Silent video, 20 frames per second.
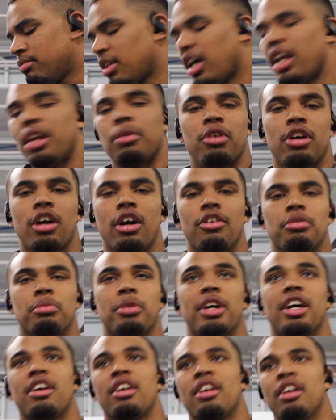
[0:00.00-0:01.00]
and then we'll go from
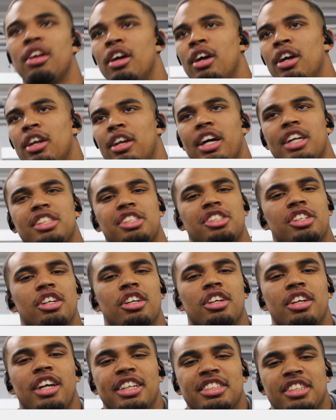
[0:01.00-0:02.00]
there. Not
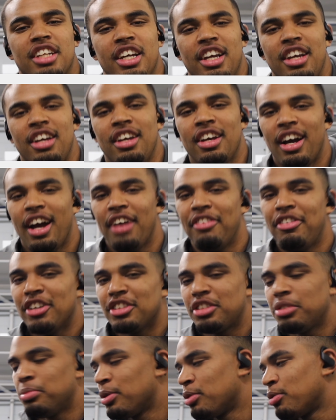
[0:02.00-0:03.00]
sure, yesterday I
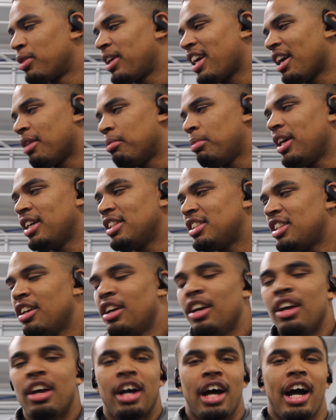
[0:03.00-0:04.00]
felt super weak on bench.
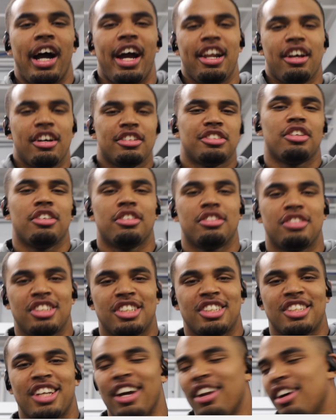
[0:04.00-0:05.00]
I had also
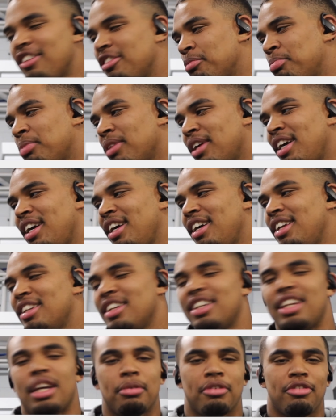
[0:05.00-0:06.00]
just got off a plane
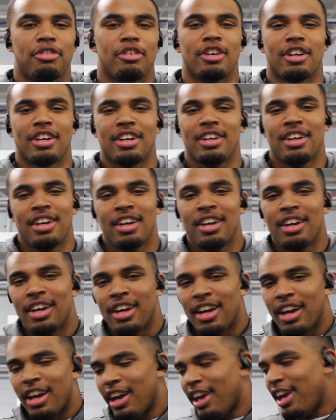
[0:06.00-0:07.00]
the day before
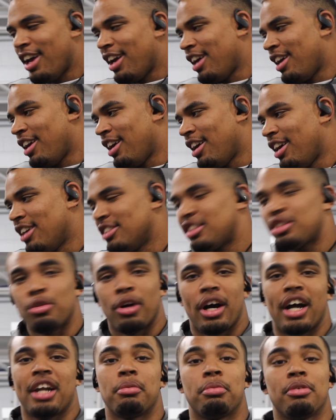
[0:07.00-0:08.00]
and
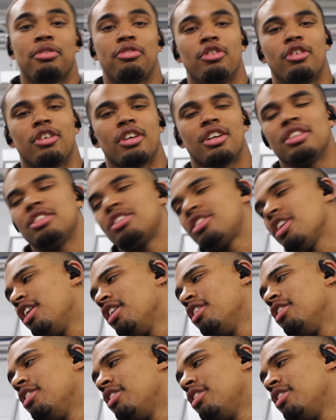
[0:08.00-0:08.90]
squatted before. So